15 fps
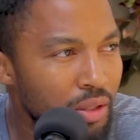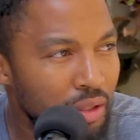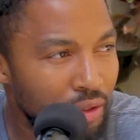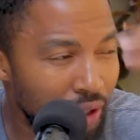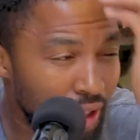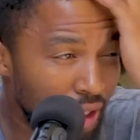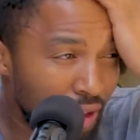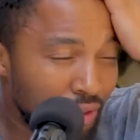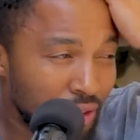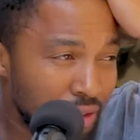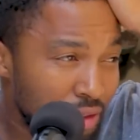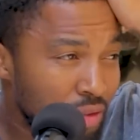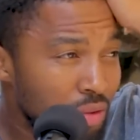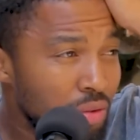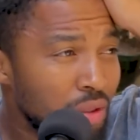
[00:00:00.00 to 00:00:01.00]
grade 11,
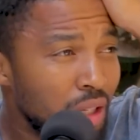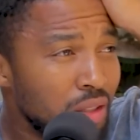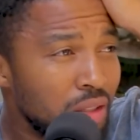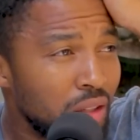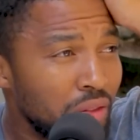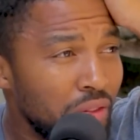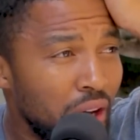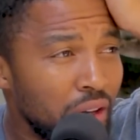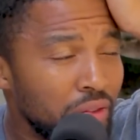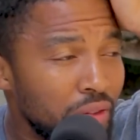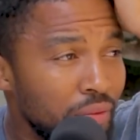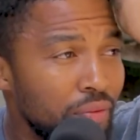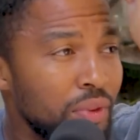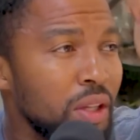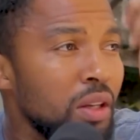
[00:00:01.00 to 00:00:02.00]
2005.
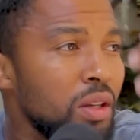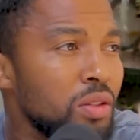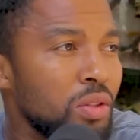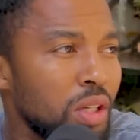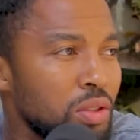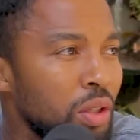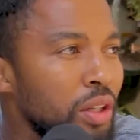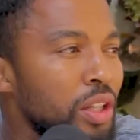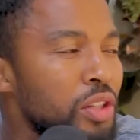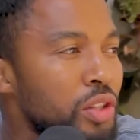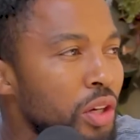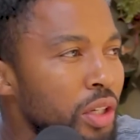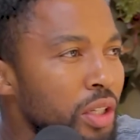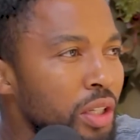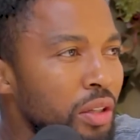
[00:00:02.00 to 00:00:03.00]
So I started the
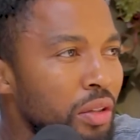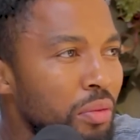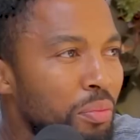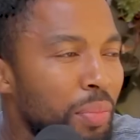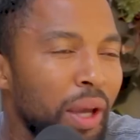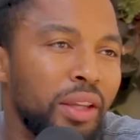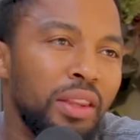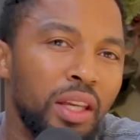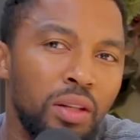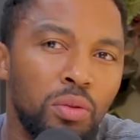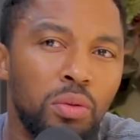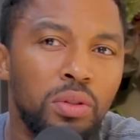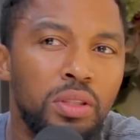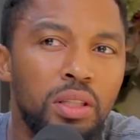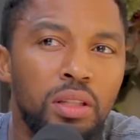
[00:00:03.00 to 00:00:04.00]
journey back there in
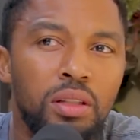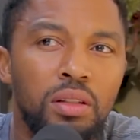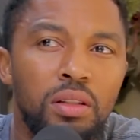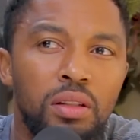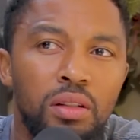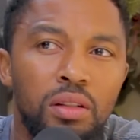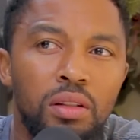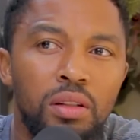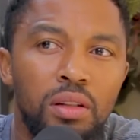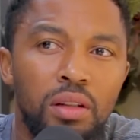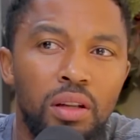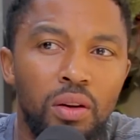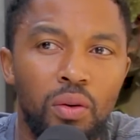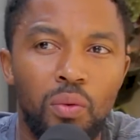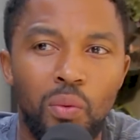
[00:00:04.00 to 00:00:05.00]
Uguti.
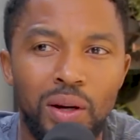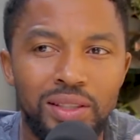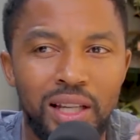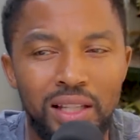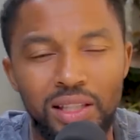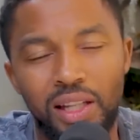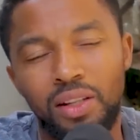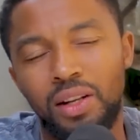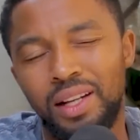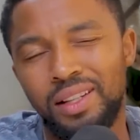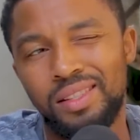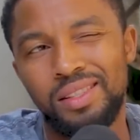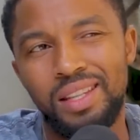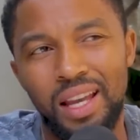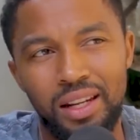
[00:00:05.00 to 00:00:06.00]
Once I started
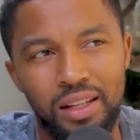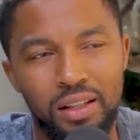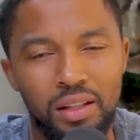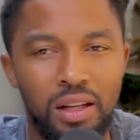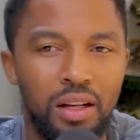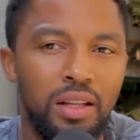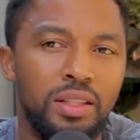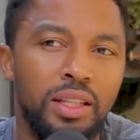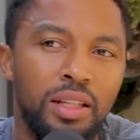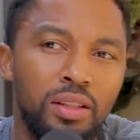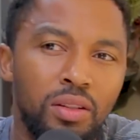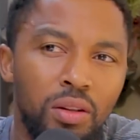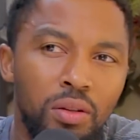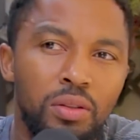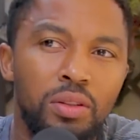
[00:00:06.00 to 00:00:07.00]
understanding, and I said, no,